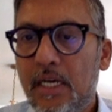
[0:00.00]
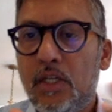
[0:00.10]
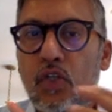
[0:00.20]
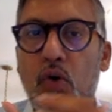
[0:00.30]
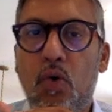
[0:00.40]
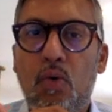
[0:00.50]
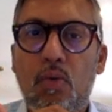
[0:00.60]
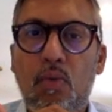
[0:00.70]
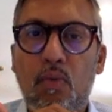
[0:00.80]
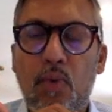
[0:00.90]
So
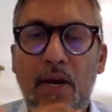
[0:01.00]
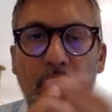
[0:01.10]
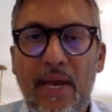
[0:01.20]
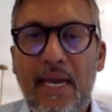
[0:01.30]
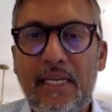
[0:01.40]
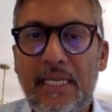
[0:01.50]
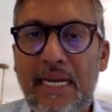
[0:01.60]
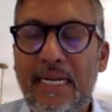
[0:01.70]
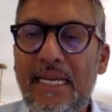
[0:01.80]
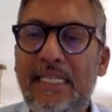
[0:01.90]
one way is
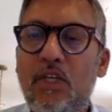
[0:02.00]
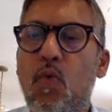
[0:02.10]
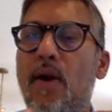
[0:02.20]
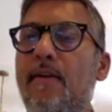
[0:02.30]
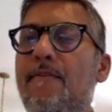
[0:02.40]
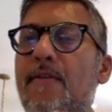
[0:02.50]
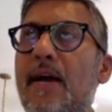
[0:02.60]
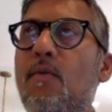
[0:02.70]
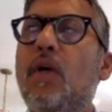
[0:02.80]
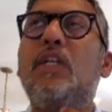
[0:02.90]
at least
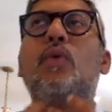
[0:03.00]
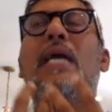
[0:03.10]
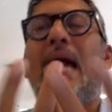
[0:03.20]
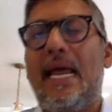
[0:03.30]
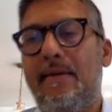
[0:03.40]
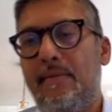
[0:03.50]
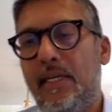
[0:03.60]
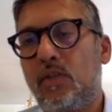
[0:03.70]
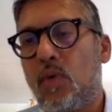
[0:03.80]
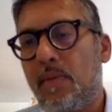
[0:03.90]
quantify what you can,
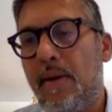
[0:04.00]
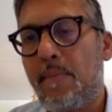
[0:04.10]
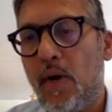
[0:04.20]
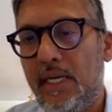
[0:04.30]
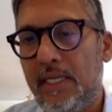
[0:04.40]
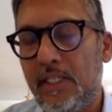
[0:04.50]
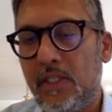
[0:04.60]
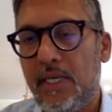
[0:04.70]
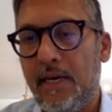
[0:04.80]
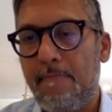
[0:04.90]
is what my point is
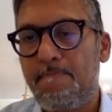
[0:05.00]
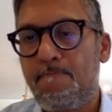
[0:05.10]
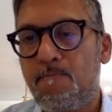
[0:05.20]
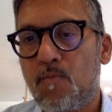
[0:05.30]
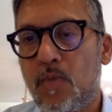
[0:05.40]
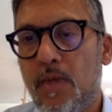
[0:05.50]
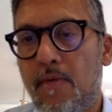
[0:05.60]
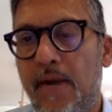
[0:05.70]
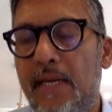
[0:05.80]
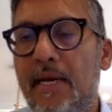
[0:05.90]
here,
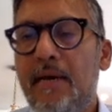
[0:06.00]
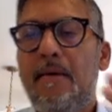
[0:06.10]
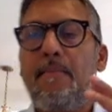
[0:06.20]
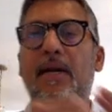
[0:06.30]
right? But